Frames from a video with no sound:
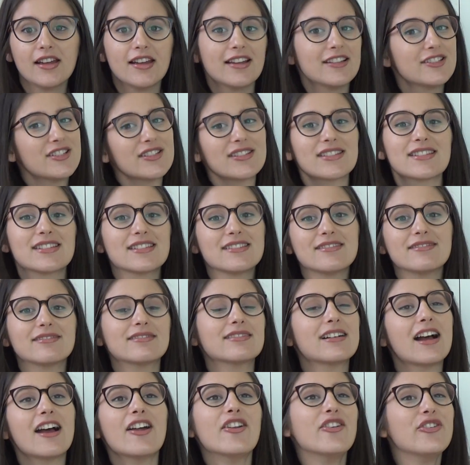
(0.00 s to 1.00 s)
just,
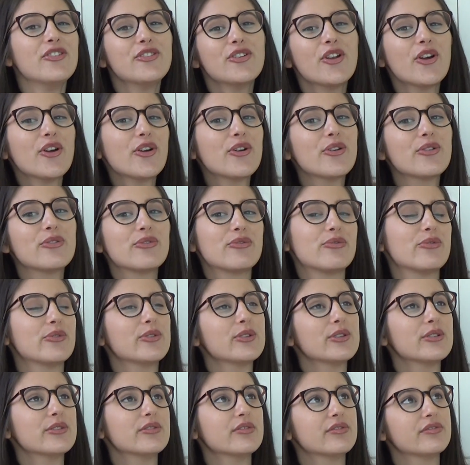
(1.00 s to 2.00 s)
I don't know,
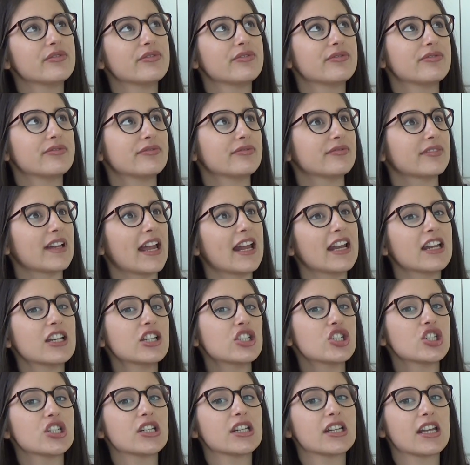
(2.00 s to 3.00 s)
full of
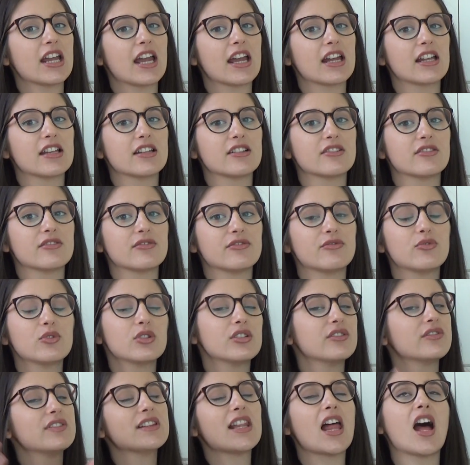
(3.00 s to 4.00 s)
energy and
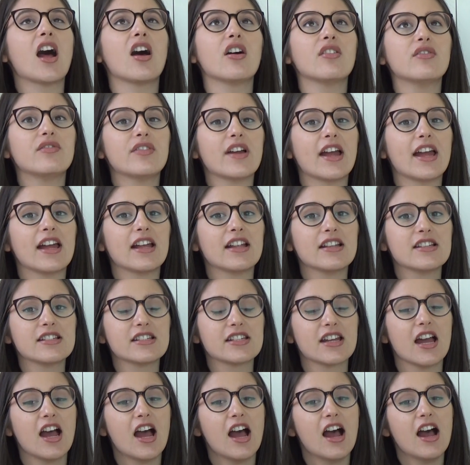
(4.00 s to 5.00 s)
full of love,
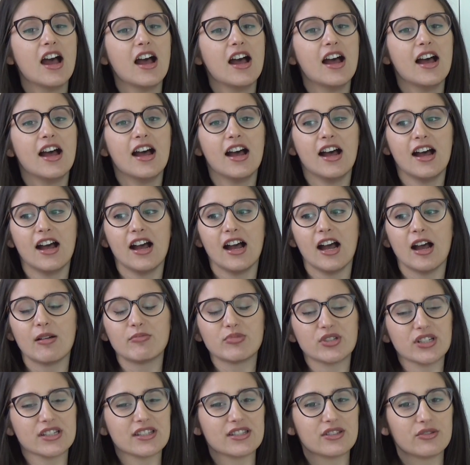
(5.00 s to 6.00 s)
and I'm
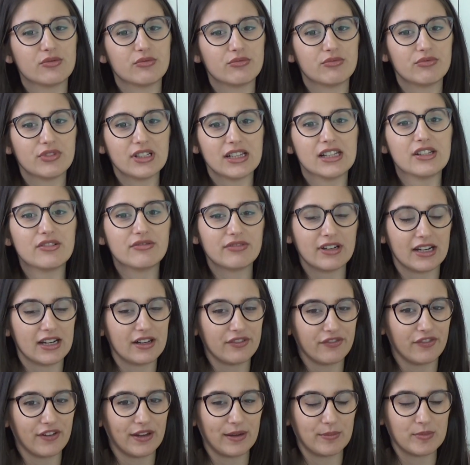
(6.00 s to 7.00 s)
just really ready
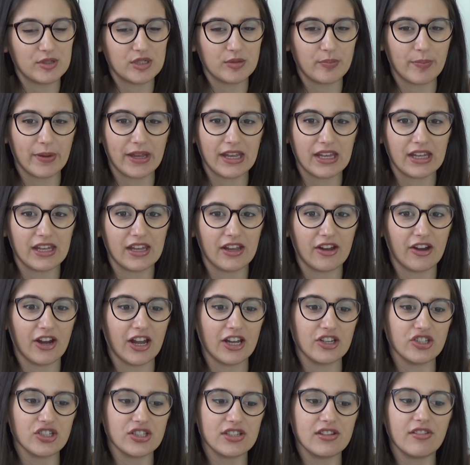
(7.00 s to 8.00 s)
for him to be here.
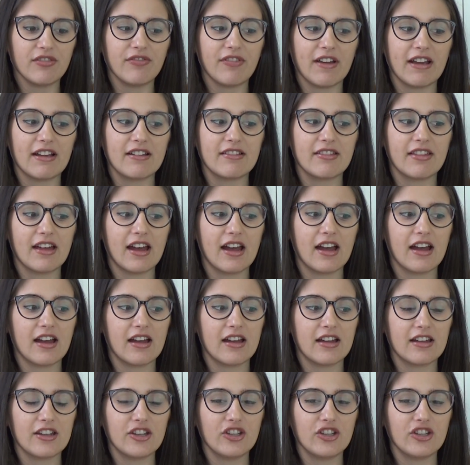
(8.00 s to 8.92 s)
And just the fact that,